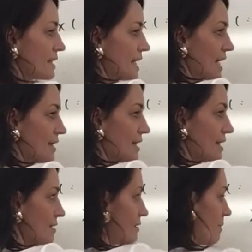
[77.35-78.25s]
I take
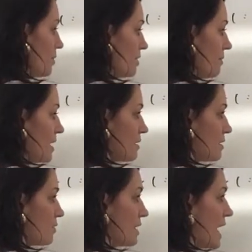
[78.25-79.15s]
these and put them in.
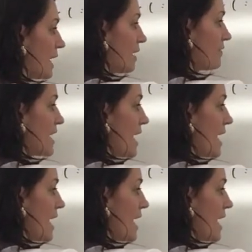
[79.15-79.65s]
So negative